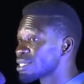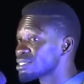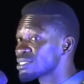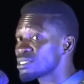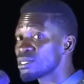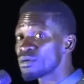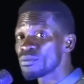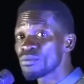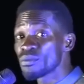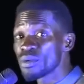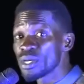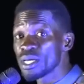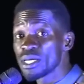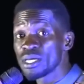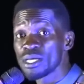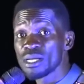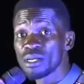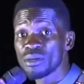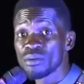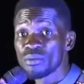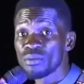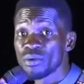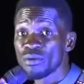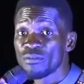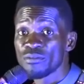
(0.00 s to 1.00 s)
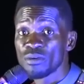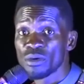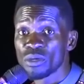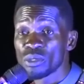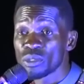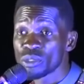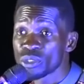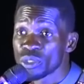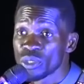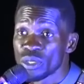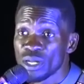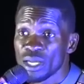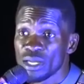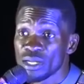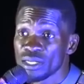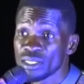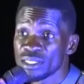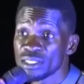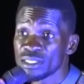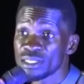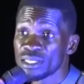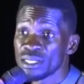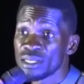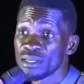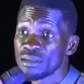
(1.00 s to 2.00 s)
as the real
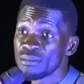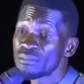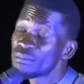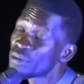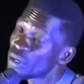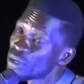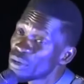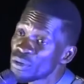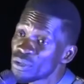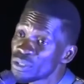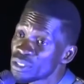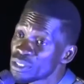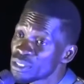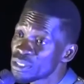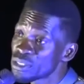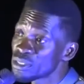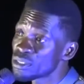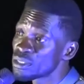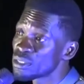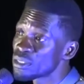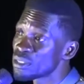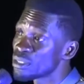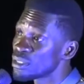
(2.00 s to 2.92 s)
revolutionaries, because